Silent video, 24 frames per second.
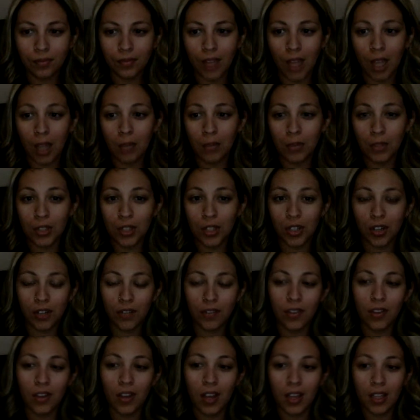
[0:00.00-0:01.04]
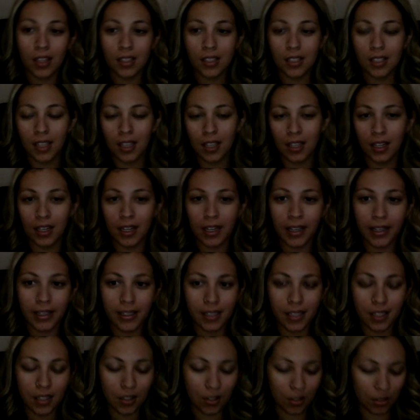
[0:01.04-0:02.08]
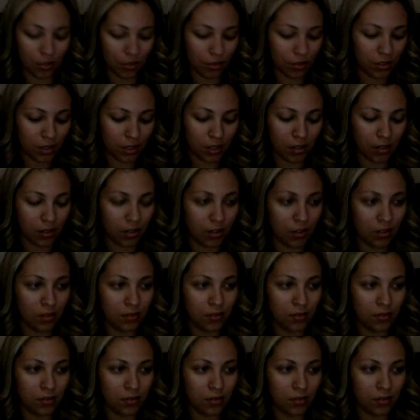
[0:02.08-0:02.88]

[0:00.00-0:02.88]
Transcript: I'm sure if you ask like an 18-year-old, they don't know.